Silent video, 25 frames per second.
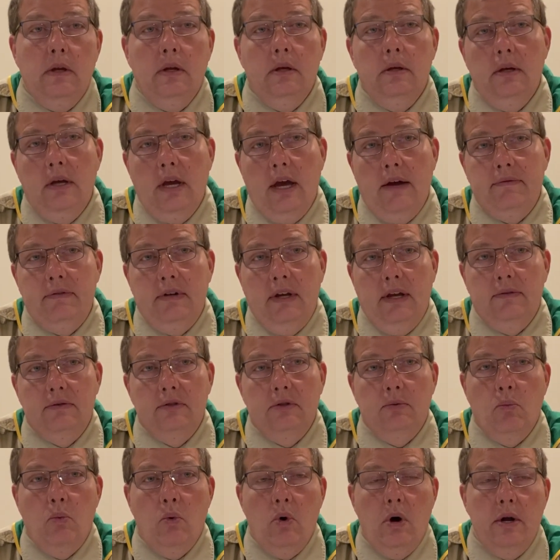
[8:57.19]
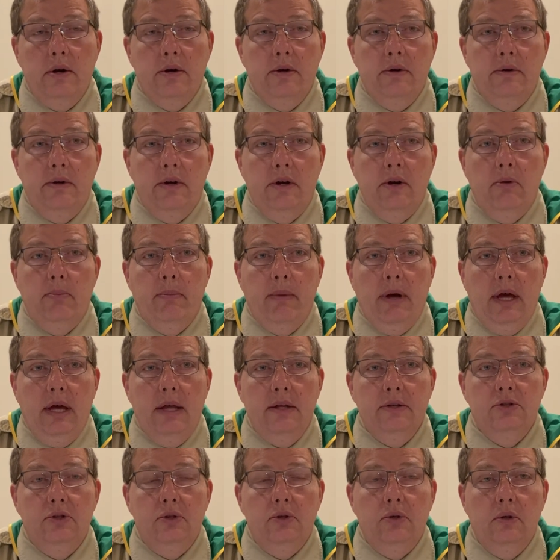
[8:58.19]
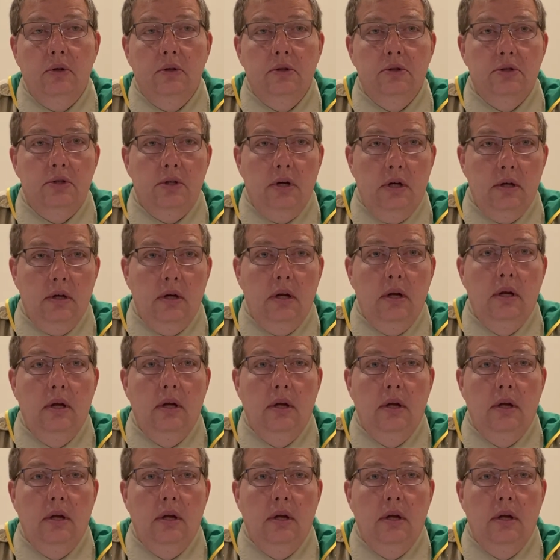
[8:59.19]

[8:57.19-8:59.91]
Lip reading: you have to have some water nearby so you can start